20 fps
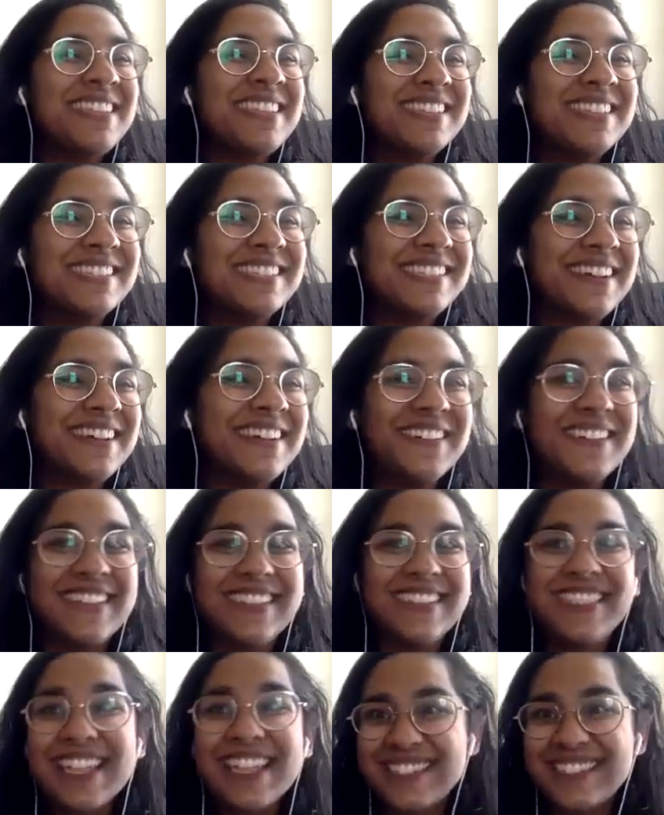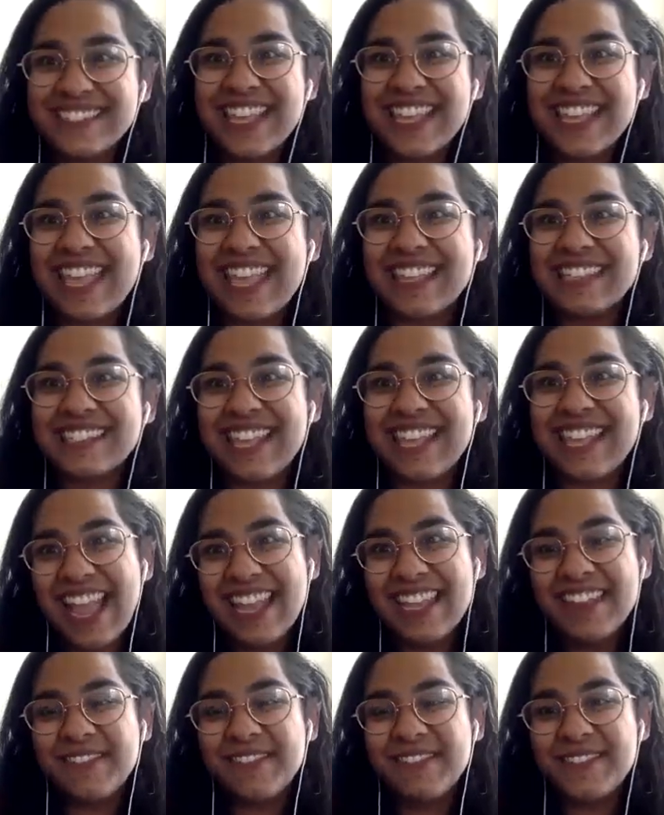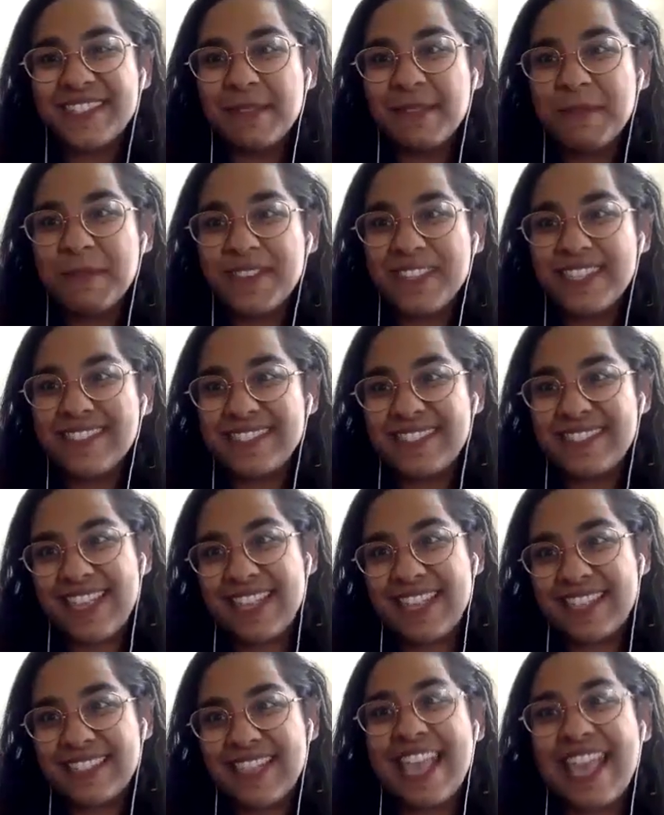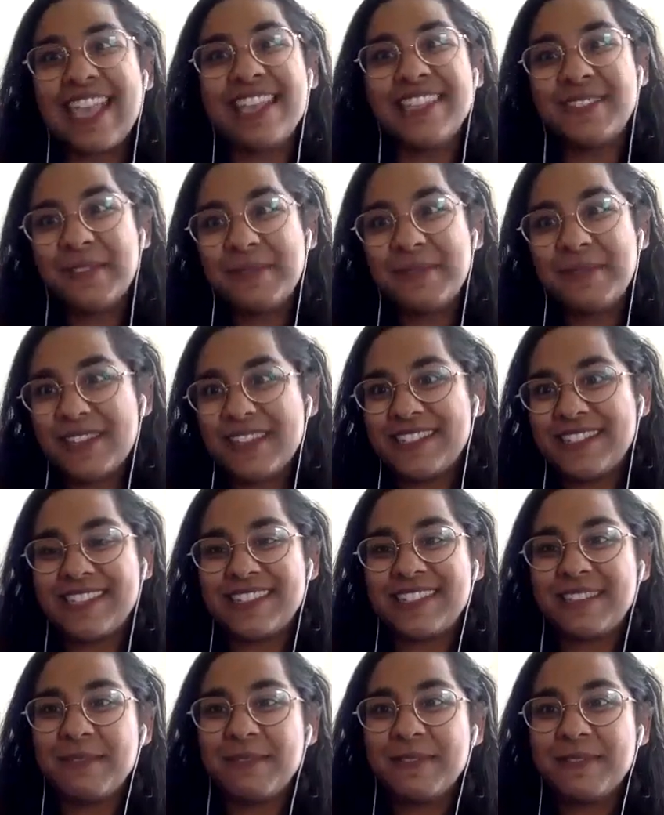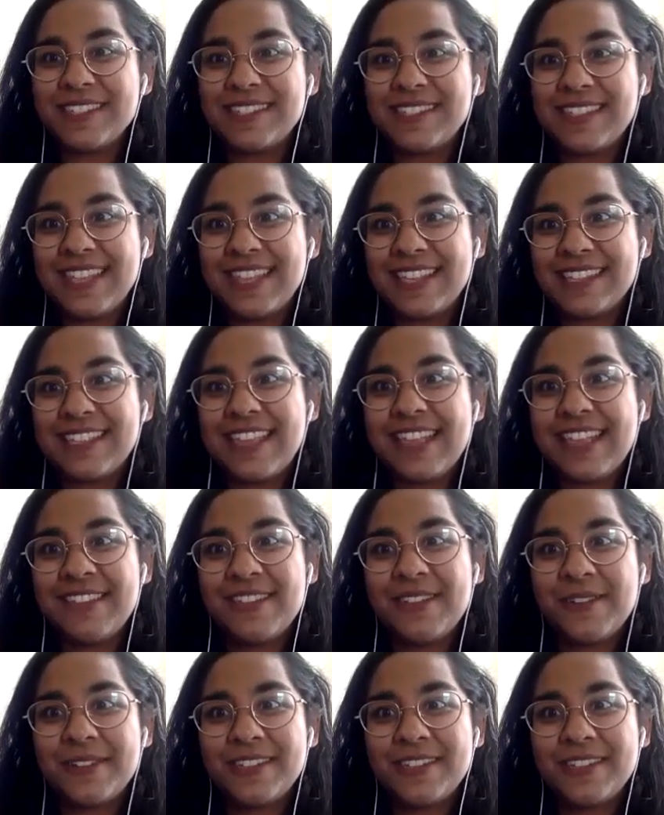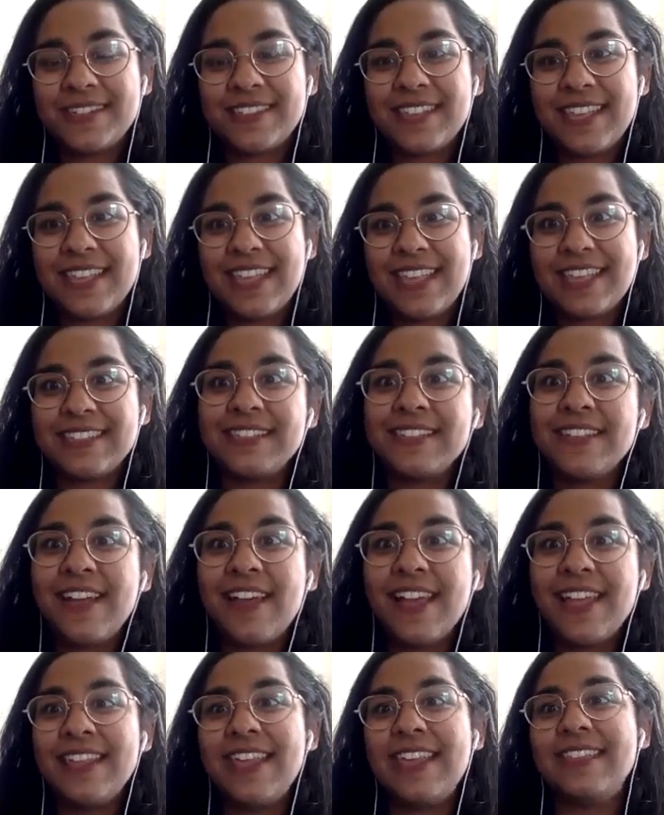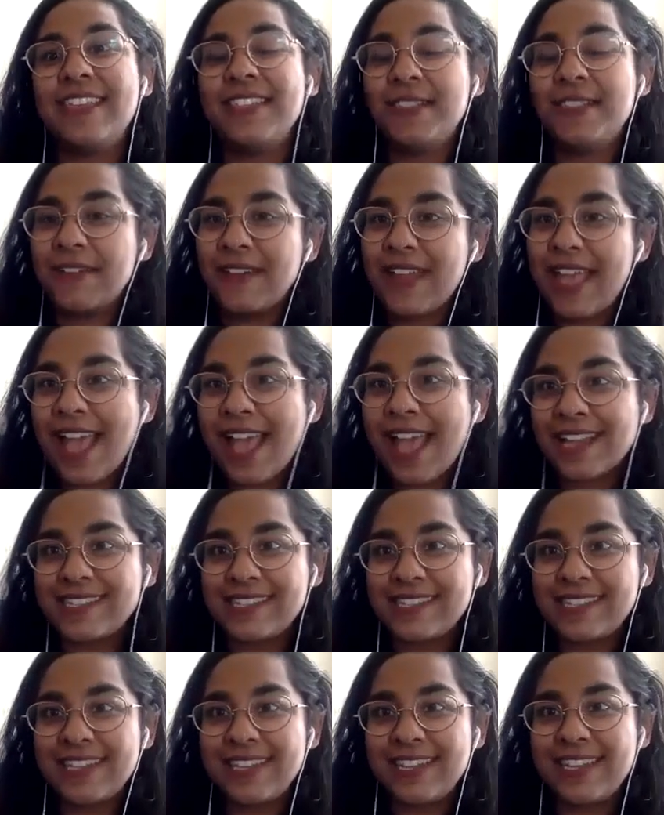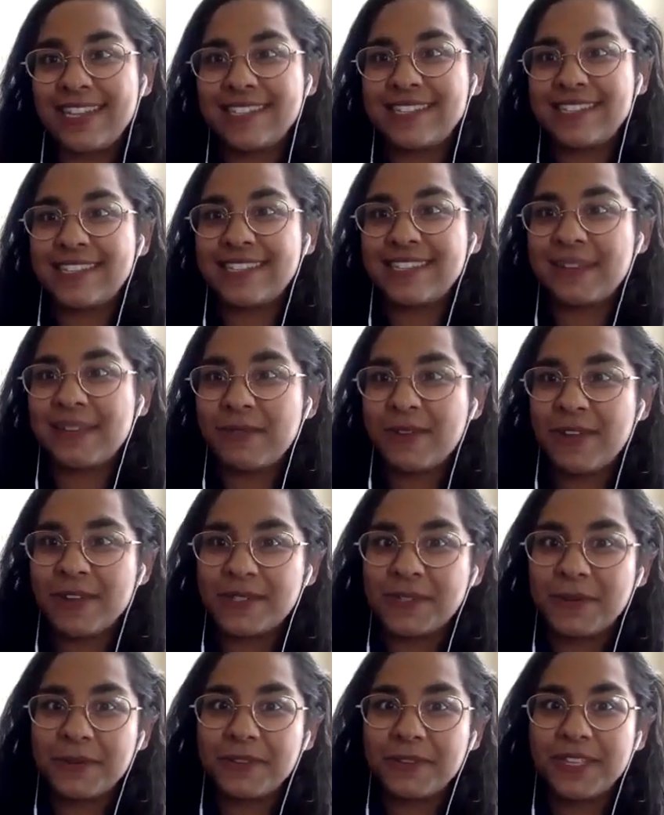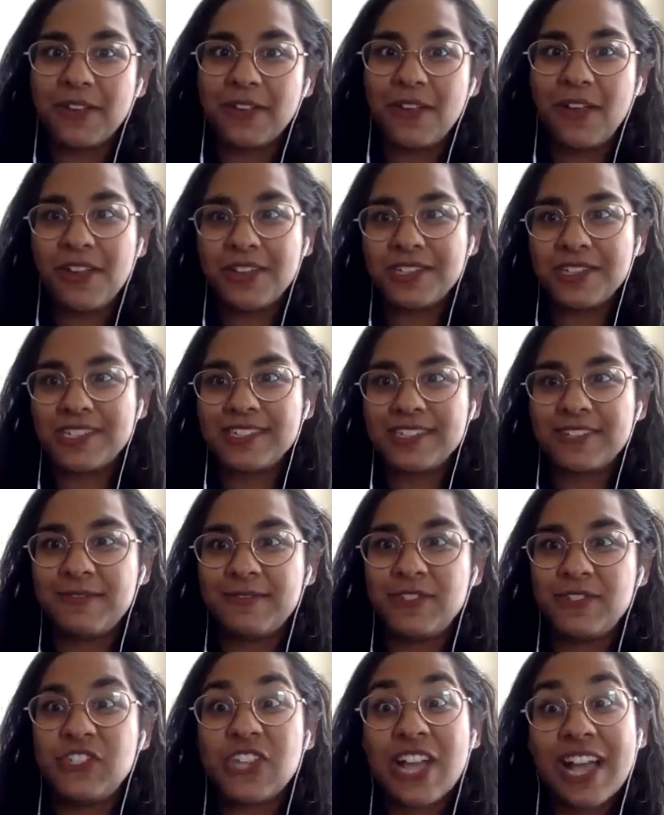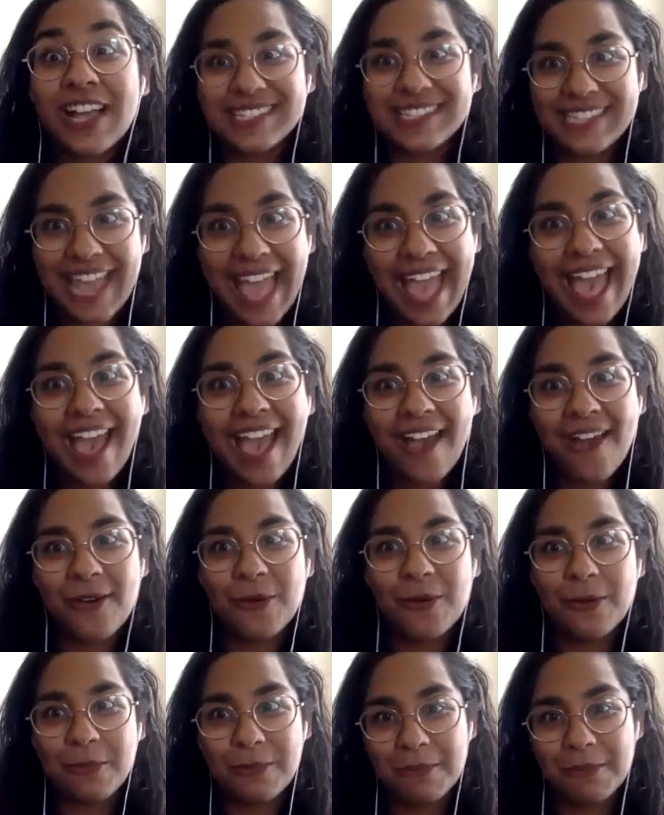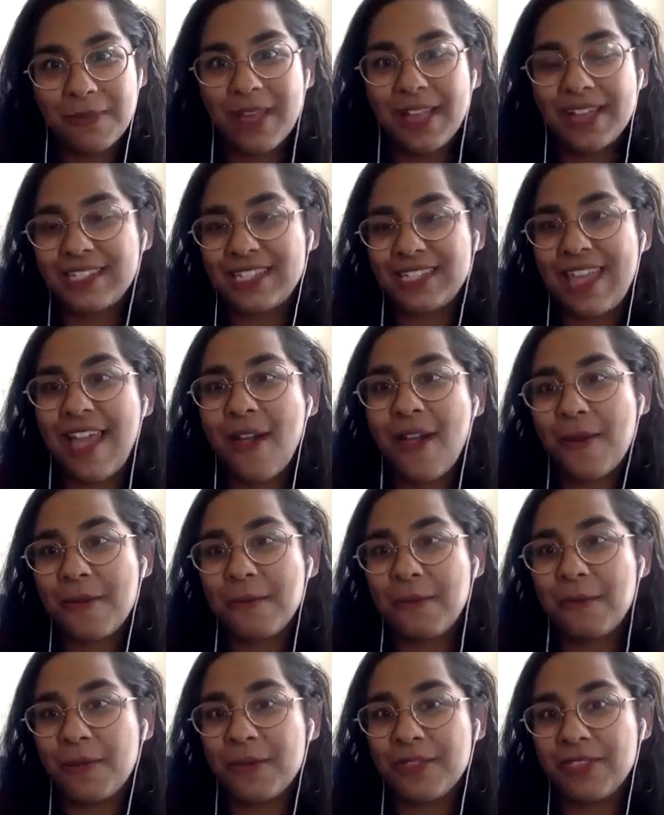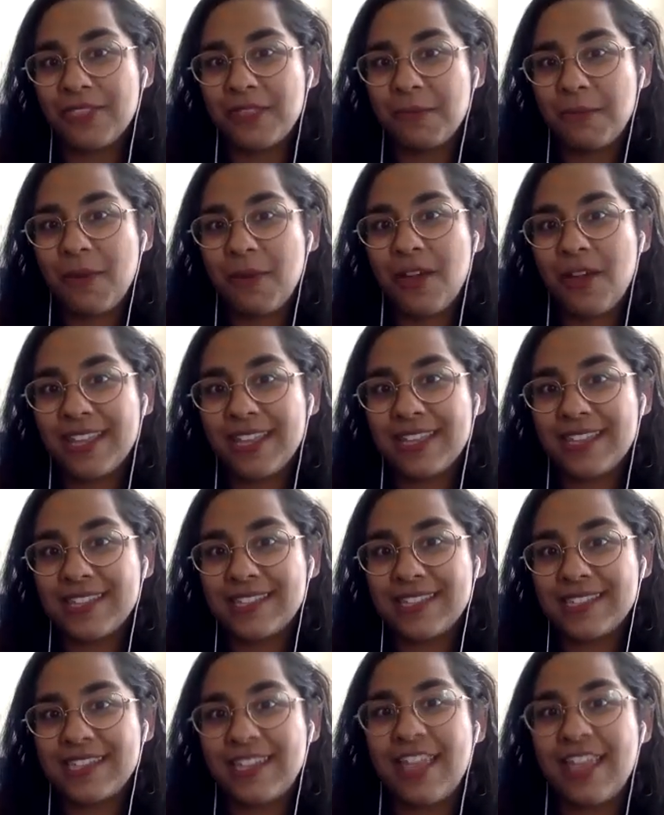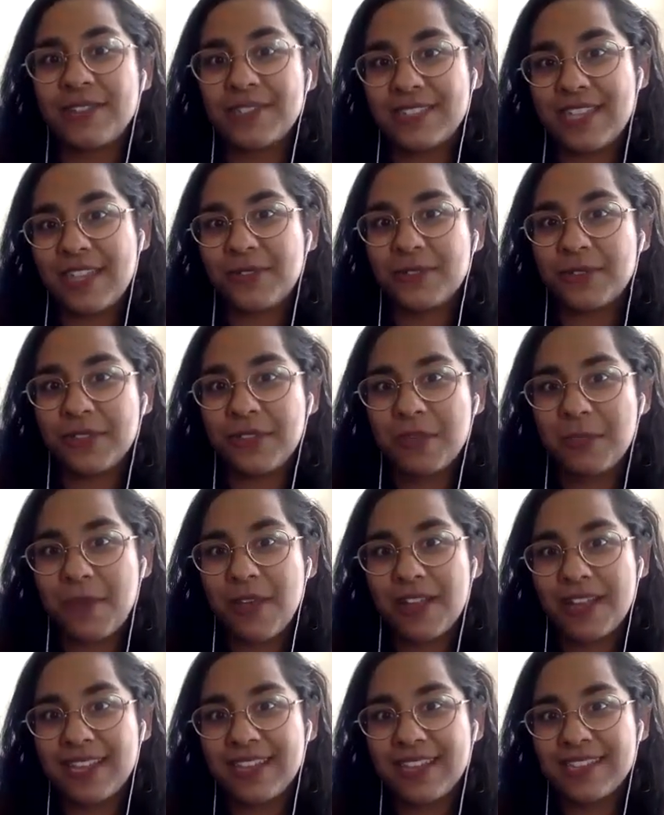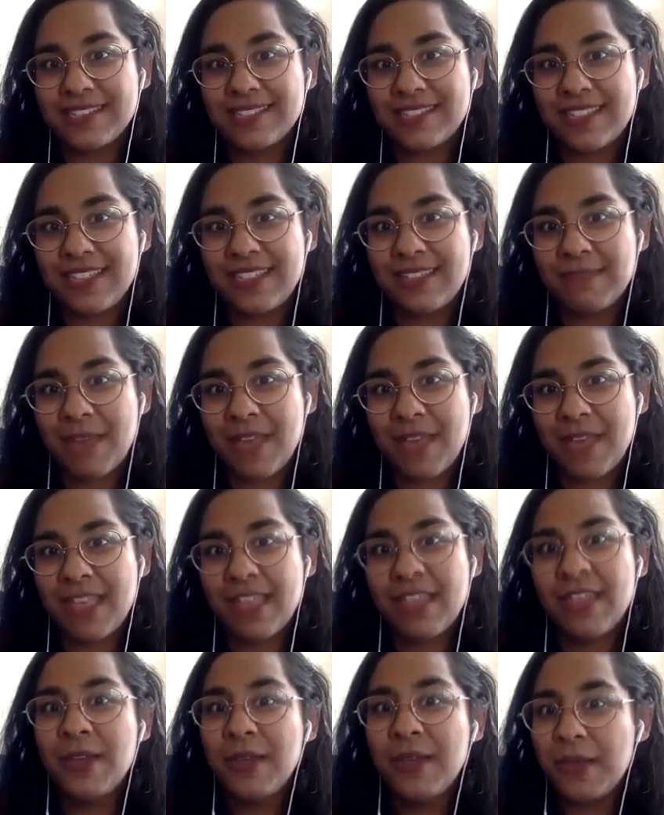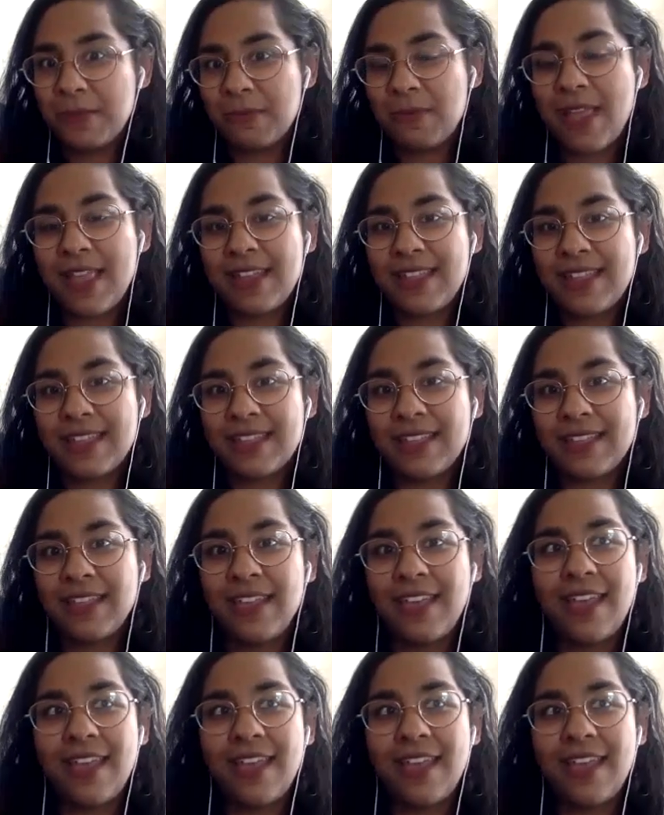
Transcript: So that's like, it's kind of some of these things, I guess what I'm trying to say is some of these things I notice, like, it's not that they're an accident. It's just that I'm not totally conscious of just how important the body is and how central the body is in my writing.